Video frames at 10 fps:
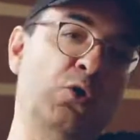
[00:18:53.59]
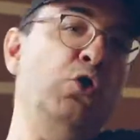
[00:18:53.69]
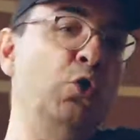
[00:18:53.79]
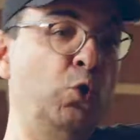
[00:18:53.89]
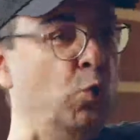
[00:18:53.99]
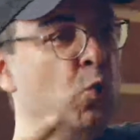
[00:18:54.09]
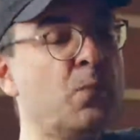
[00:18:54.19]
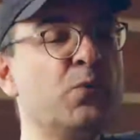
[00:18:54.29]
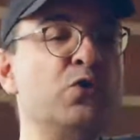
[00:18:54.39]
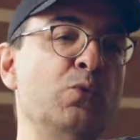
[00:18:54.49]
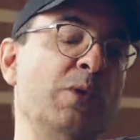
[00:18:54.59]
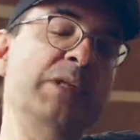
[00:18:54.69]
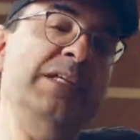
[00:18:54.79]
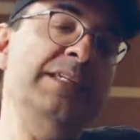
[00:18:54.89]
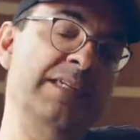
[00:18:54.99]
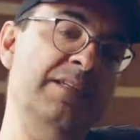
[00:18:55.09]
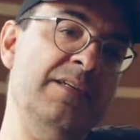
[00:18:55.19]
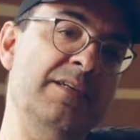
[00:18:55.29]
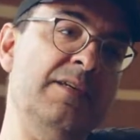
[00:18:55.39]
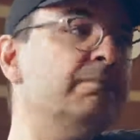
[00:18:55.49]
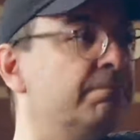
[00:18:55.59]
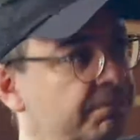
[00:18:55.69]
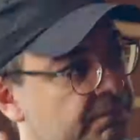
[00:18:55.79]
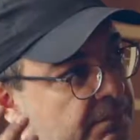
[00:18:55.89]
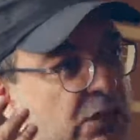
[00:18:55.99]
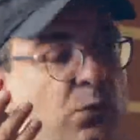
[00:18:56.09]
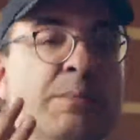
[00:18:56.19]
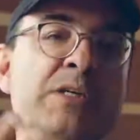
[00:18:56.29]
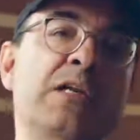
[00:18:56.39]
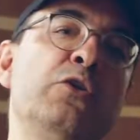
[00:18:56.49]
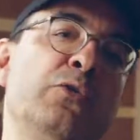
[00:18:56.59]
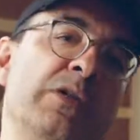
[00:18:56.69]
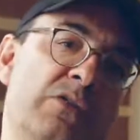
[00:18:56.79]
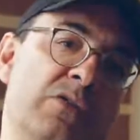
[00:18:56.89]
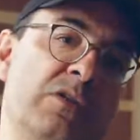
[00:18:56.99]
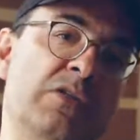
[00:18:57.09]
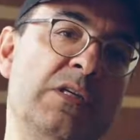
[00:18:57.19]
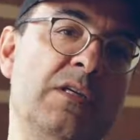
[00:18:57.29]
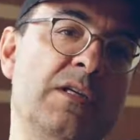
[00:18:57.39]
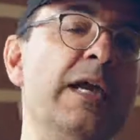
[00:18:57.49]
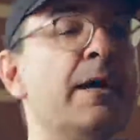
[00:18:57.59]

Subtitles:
you who are presumably decent, that's why I'm telling you this, see?